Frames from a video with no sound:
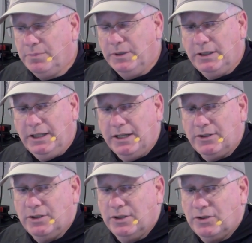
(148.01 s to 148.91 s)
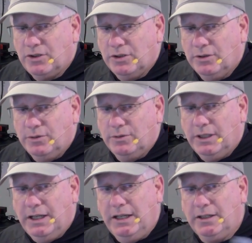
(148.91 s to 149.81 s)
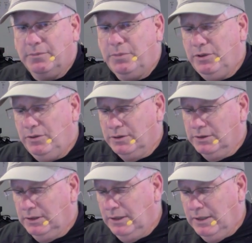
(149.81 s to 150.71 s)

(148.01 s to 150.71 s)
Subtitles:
attach this to a computer